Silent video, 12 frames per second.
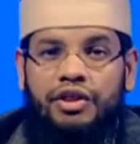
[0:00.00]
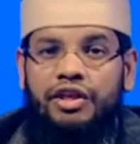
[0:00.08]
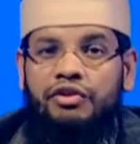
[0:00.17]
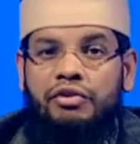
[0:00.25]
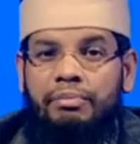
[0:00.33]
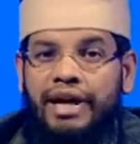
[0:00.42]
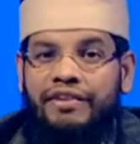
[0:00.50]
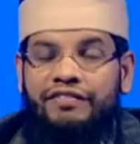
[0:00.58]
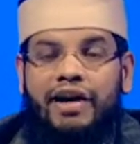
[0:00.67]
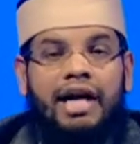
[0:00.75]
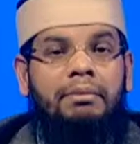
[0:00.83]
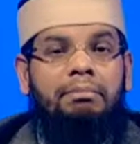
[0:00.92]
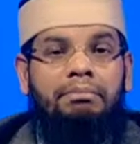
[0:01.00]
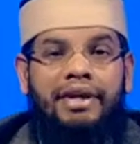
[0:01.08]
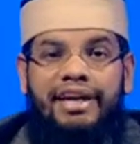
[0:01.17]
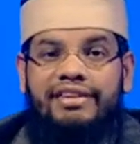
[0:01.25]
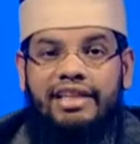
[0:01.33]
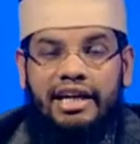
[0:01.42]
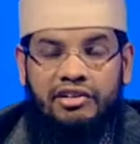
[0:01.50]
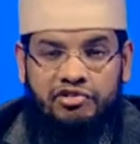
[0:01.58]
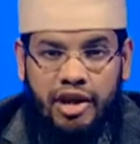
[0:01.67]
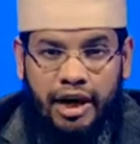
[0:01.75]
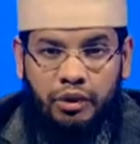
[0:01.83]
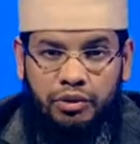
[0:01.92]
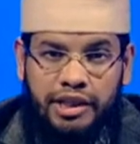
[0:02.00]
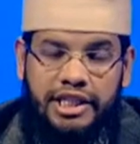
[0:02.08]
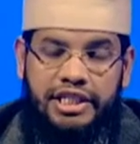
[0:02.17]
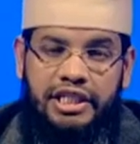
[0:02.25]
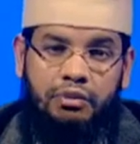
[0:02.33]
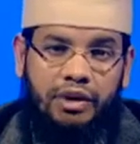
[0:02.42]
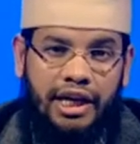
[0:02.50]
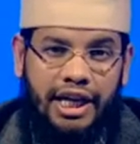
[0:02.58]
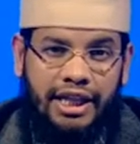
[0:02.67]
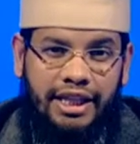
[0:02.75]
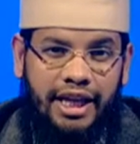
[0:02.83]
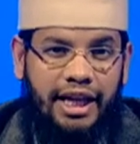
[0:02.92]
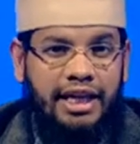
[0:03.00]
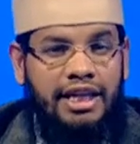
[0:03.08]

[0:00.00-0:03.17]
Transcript: that you may find peace and tranquility in one another,